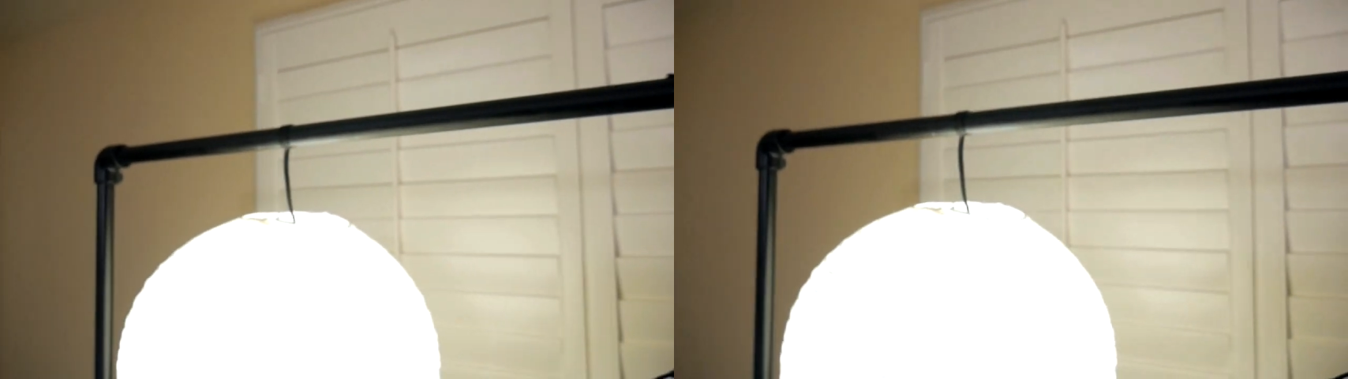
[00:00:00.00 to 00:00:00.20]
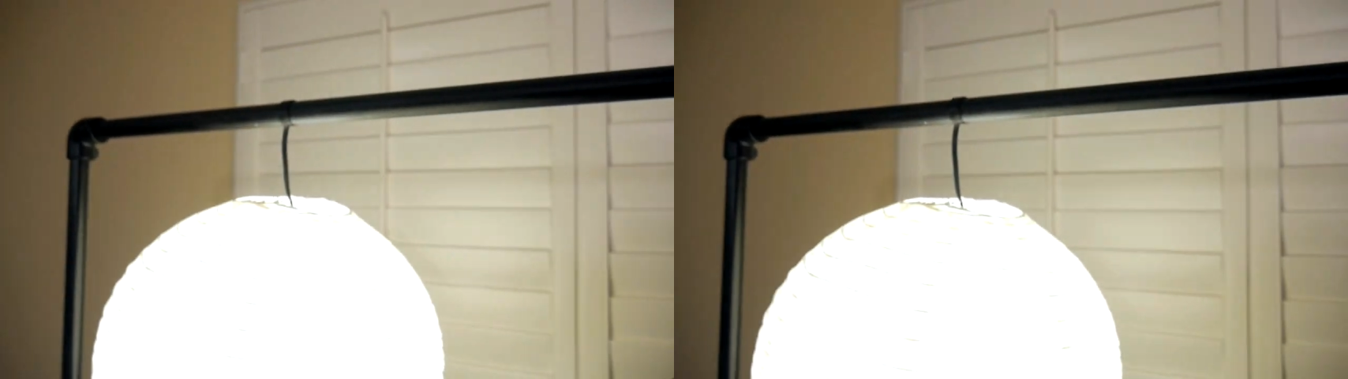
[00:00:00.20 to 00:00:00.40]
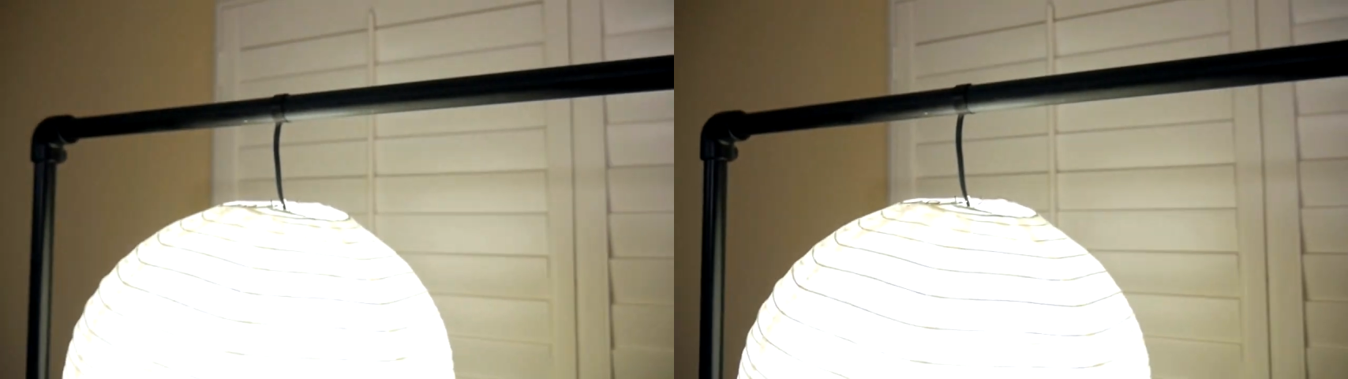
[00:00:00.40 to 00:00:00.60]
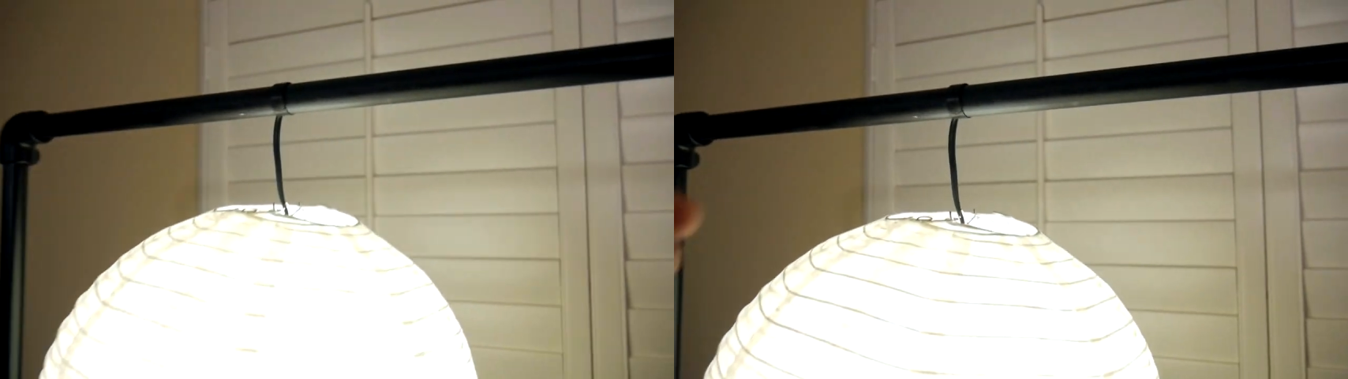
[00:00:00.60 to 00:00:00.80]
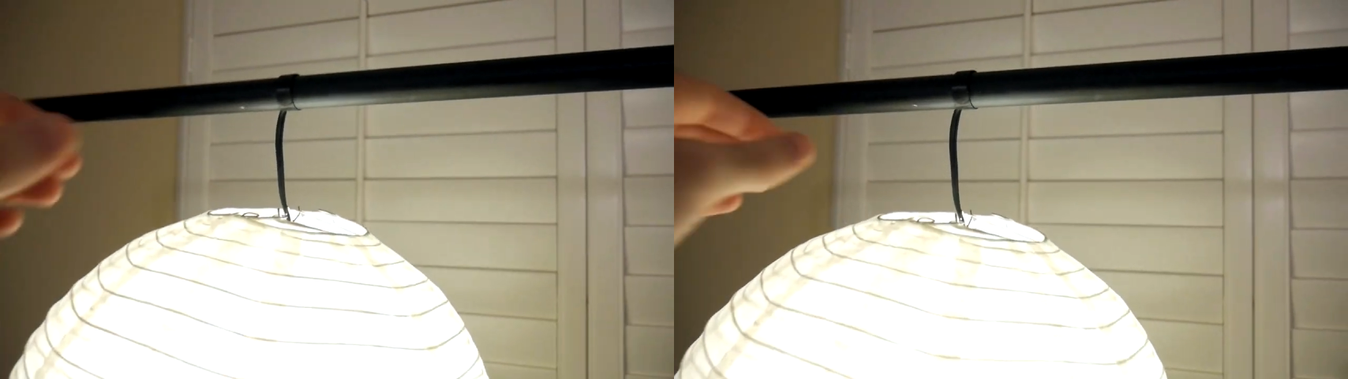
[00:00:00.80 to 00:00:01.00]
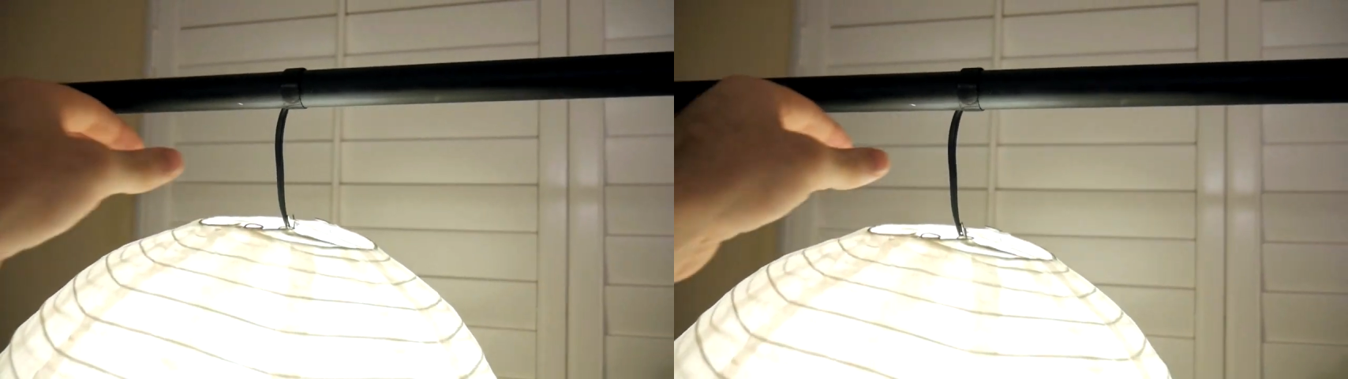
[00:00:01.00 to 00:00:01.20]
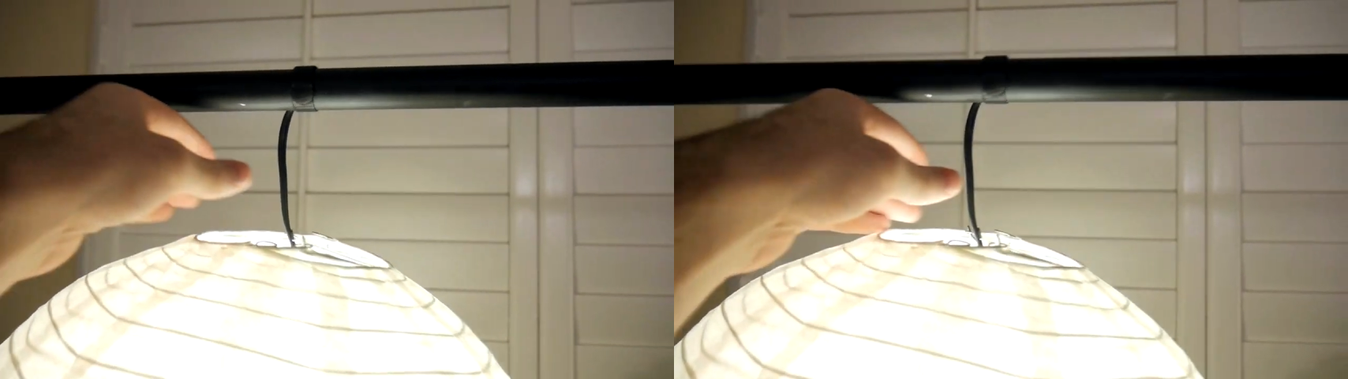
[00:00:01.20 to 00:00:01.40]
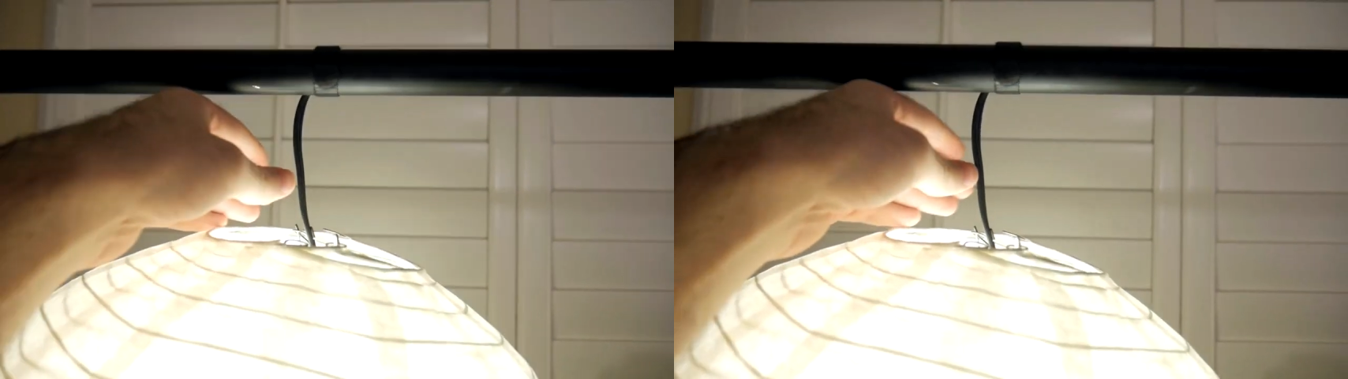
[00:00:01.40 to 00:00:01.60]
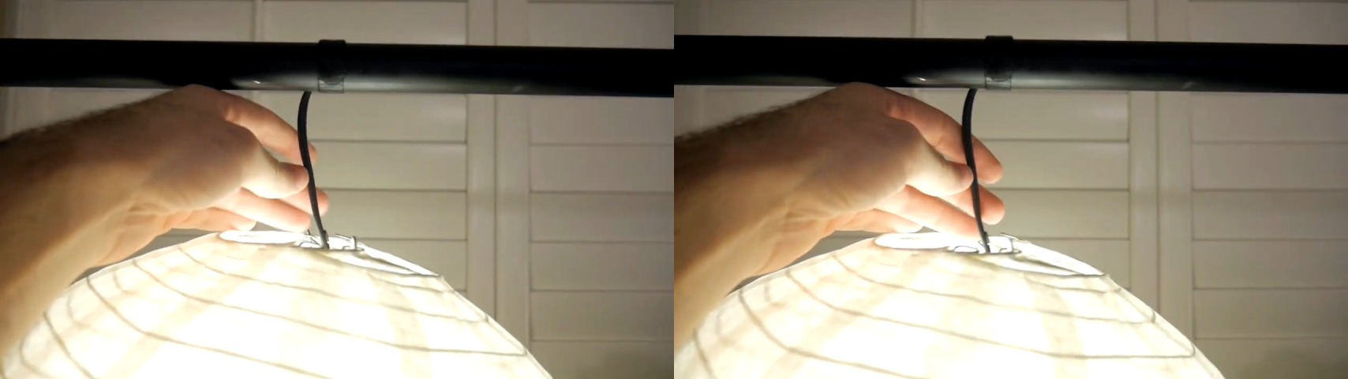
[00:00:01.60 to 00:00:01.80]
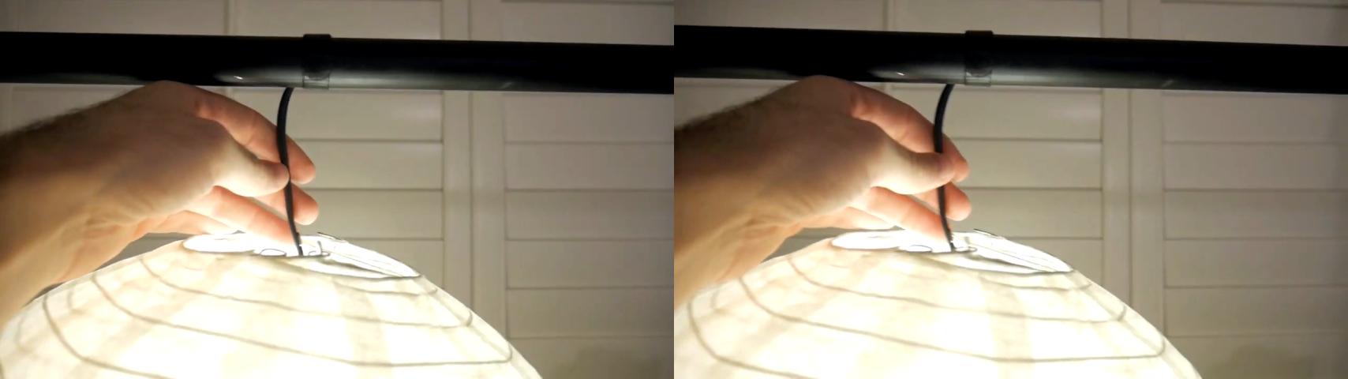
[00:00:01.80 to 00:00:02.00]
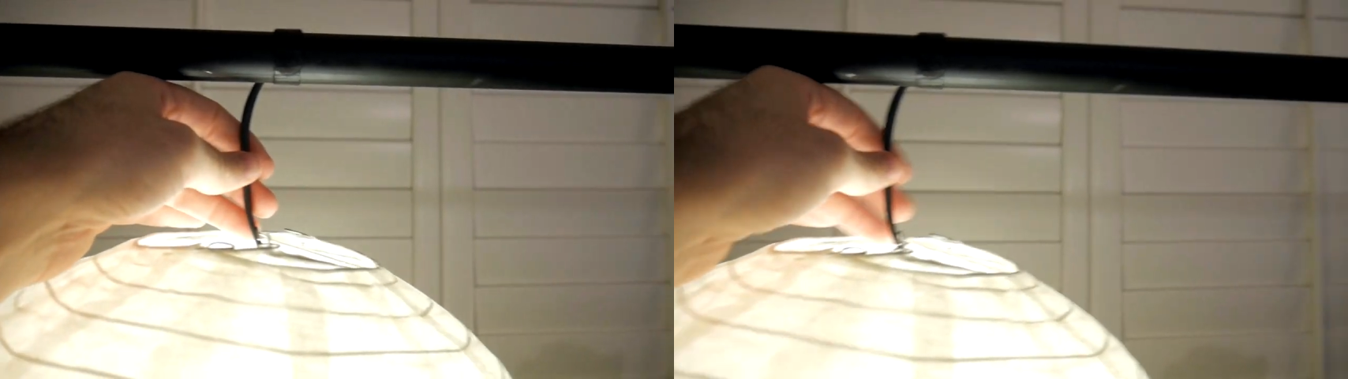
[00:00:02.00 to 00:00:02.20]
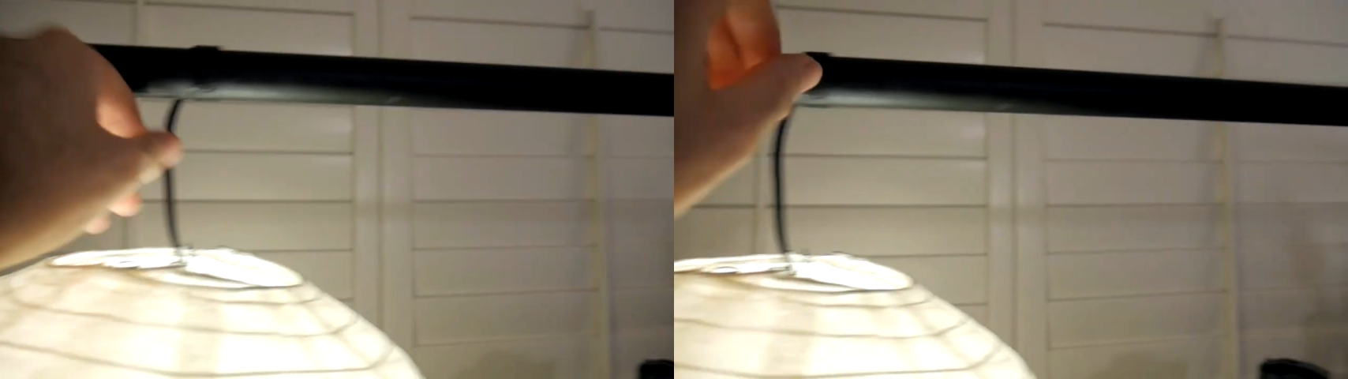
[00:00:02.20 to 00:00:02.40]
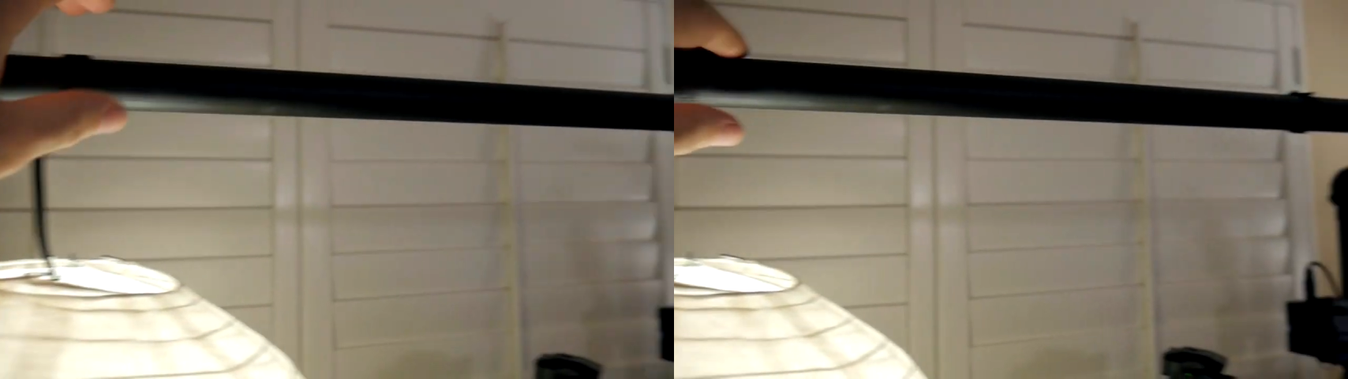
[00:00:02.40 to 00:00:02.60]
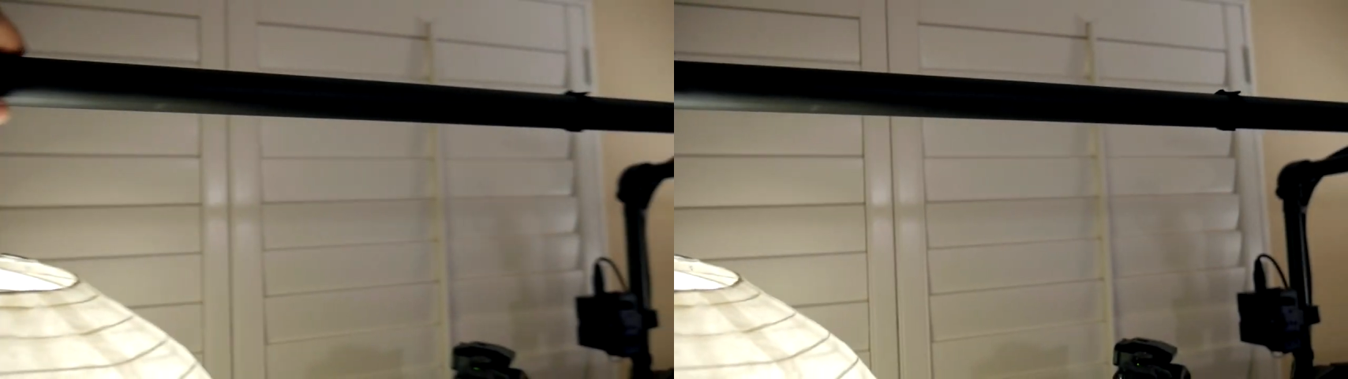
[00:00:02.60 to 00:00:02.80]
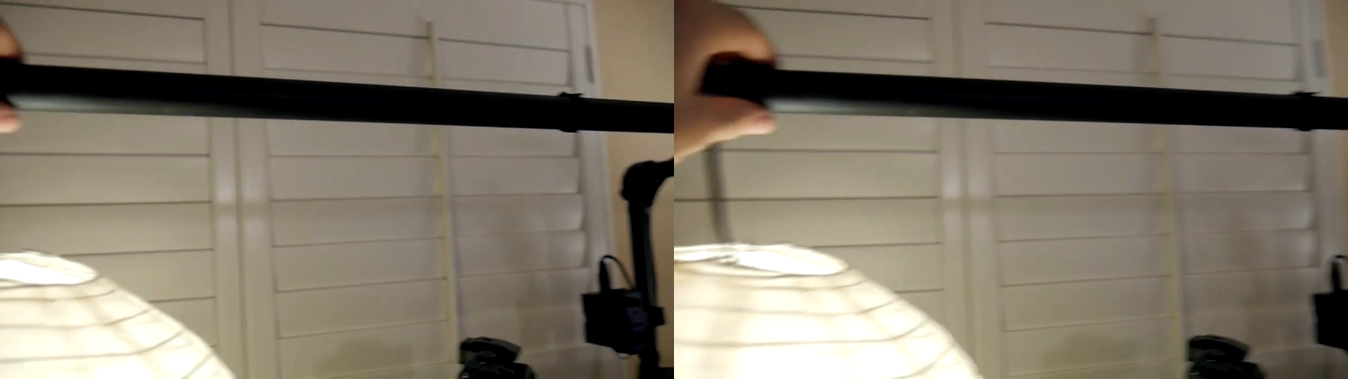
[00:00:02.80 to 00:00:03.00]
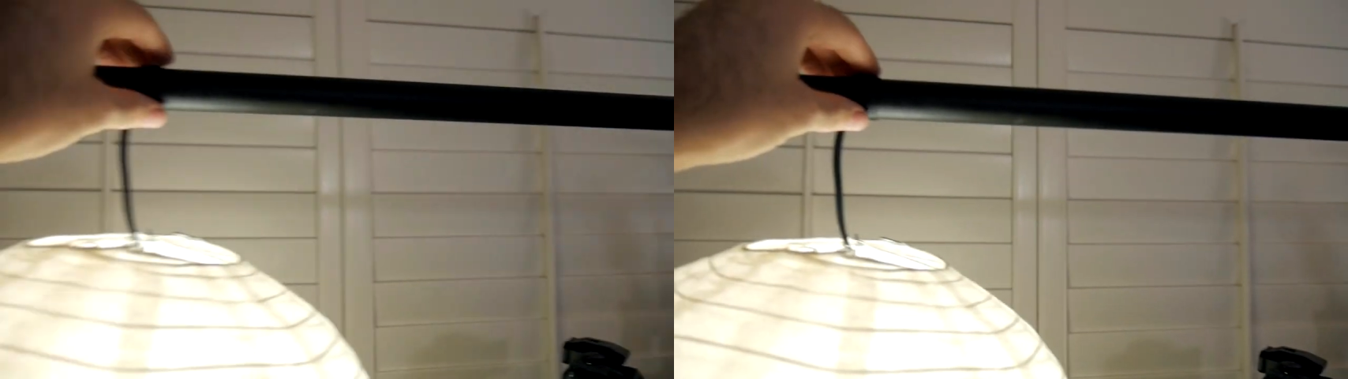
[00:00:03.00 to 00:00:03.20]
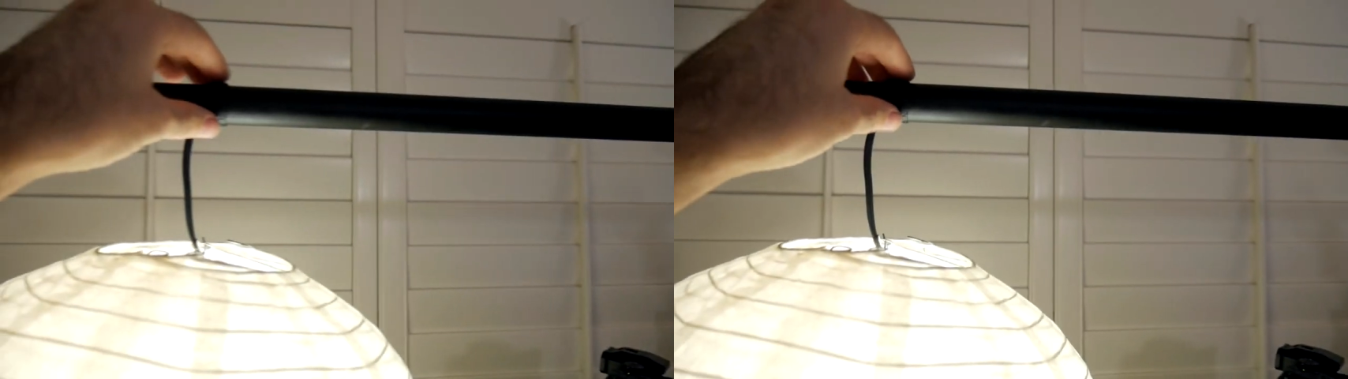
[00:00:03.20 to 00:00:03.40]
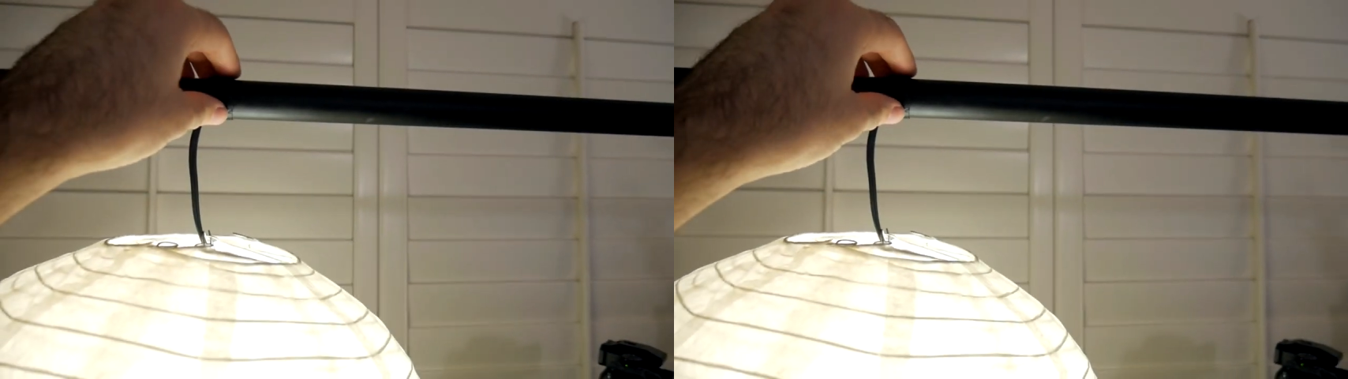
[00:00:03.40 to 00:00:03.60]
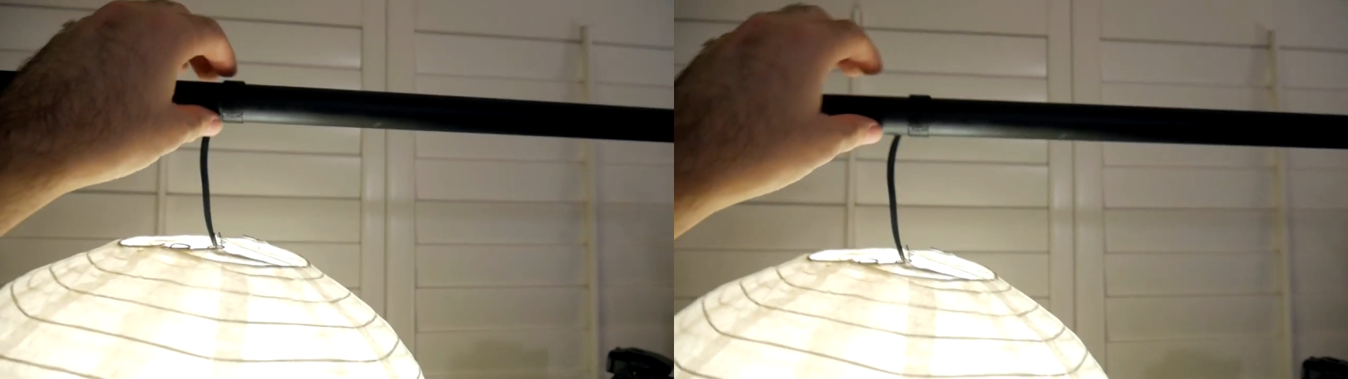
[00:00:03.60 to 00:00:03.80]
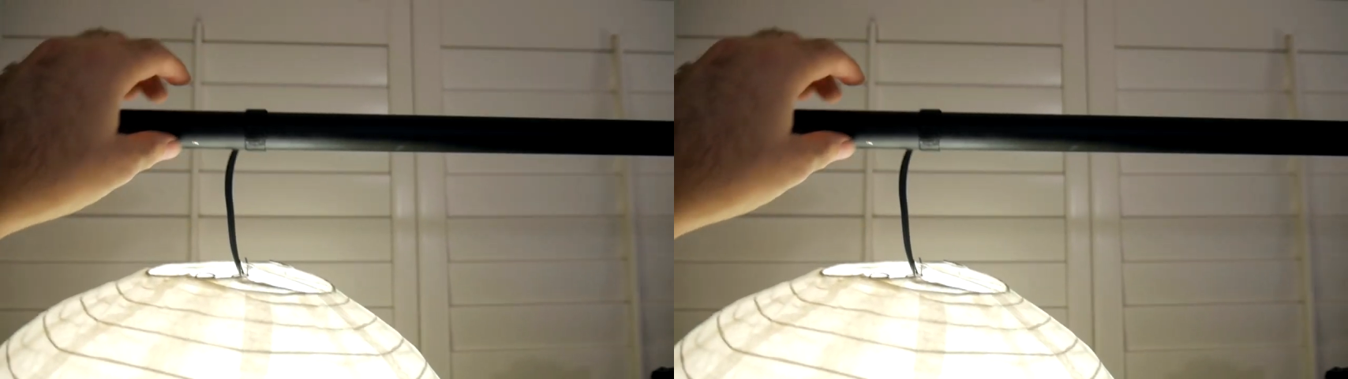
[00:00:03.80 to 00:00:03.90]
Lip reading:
(no speaker visible)